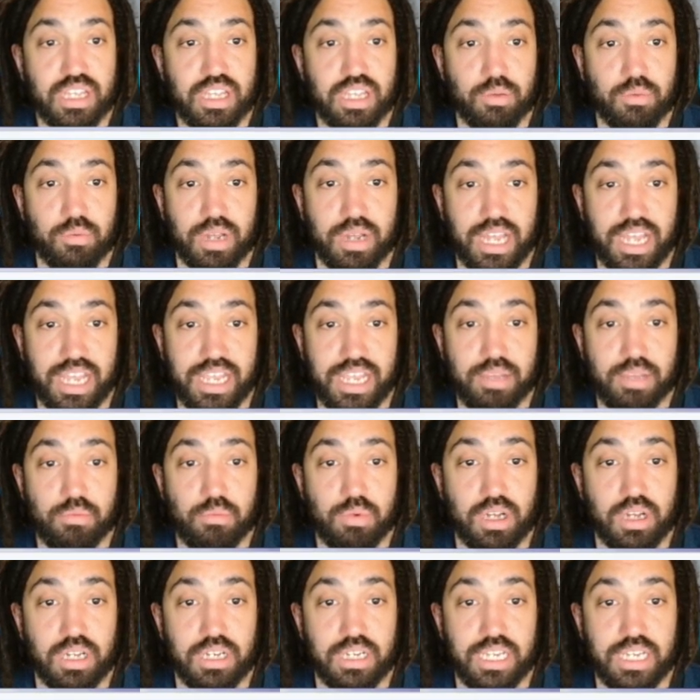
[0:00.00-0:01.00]
Where A
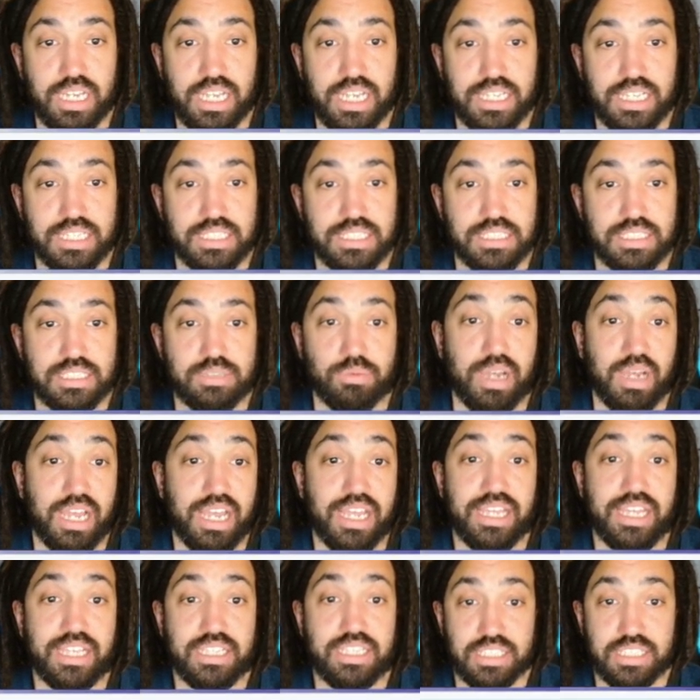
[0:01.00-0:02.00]
is
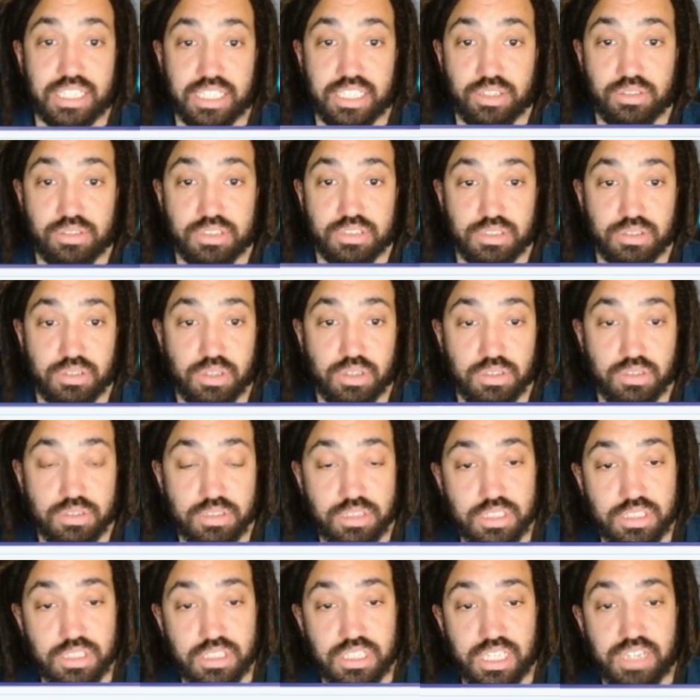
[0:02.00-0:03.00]
a non-zero
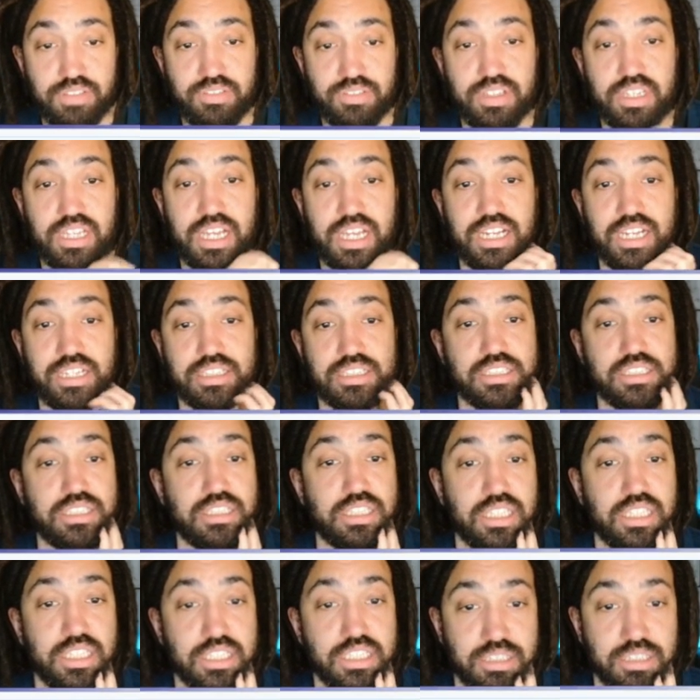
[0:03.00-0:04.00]
constant, given that
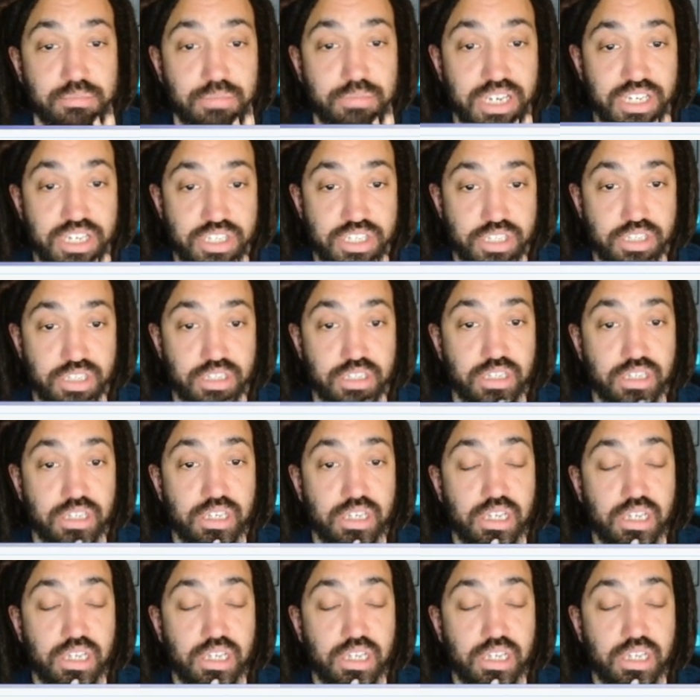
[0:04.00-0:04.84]
the summation